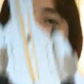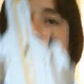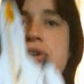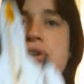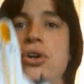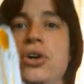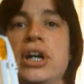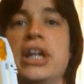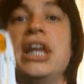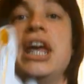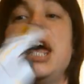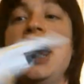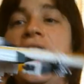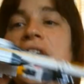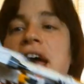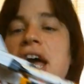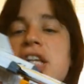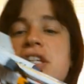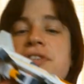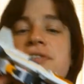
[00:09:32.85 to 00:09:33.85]
toy
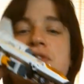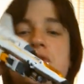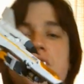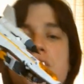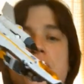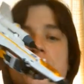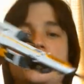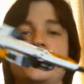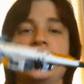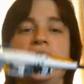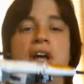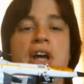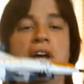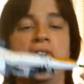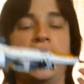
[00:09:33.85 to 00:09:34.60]
is, of course,